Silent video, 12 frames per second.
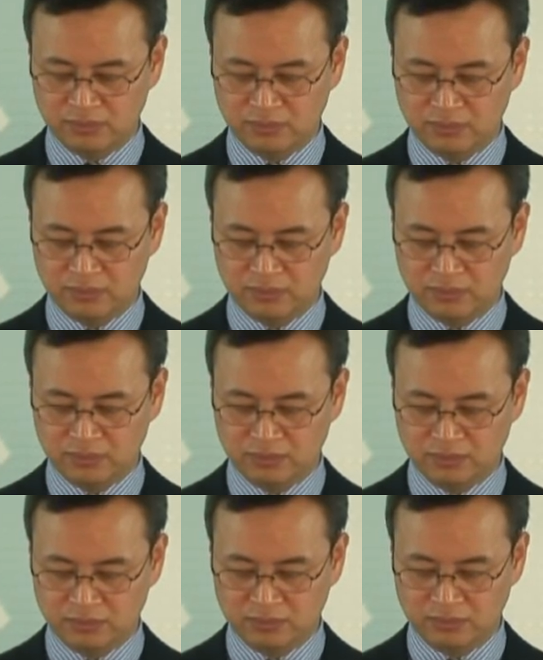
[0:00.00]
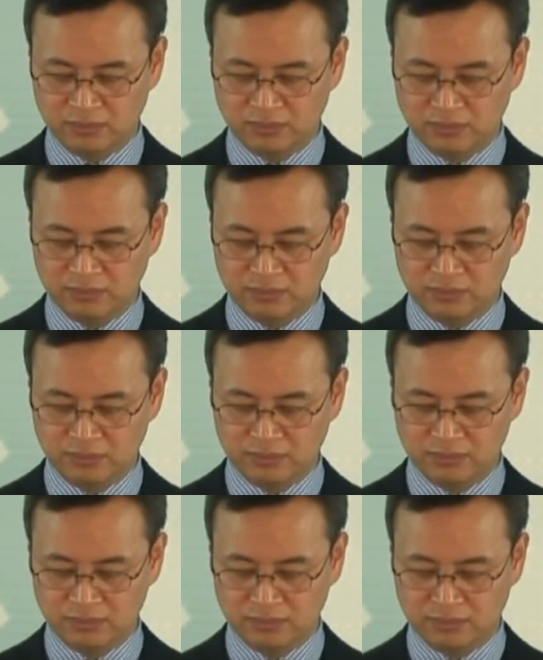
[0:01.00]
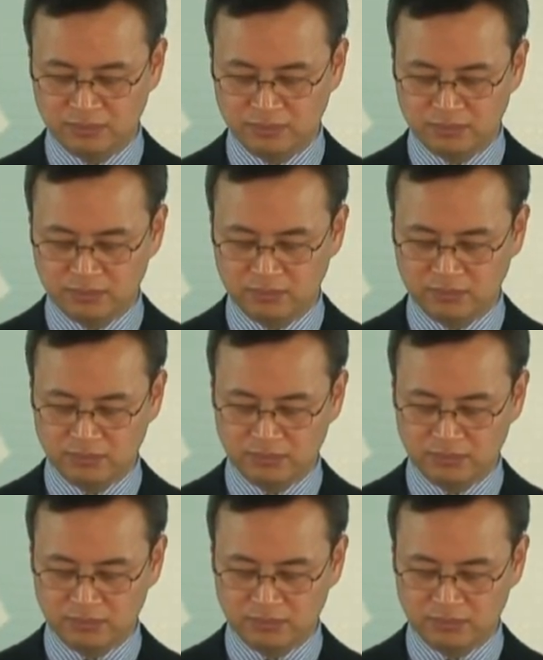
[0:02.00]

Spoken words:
John verse 1 says,